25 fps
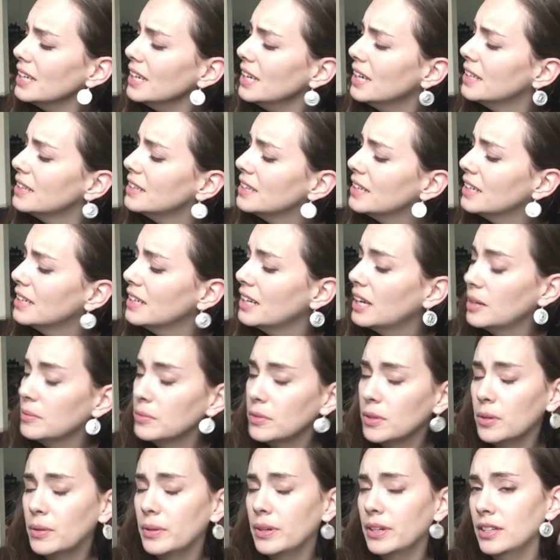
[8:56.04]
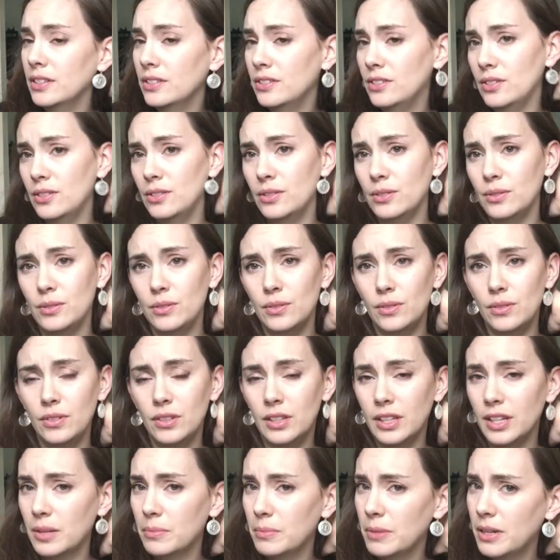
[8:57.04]
and then I'm going to
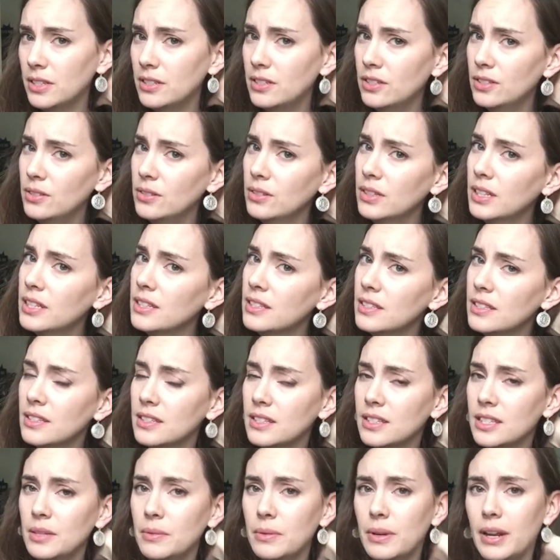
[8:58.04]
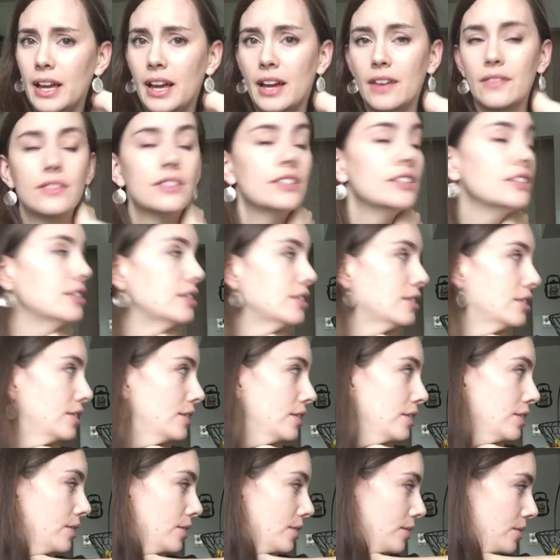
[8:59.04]
look at my to-do list and see what I have to
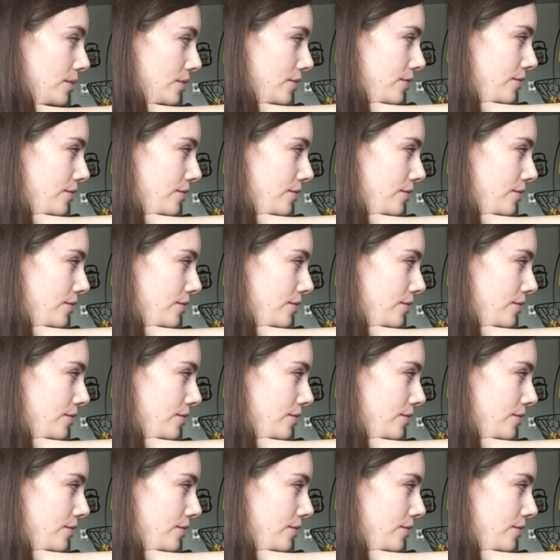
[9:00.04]
do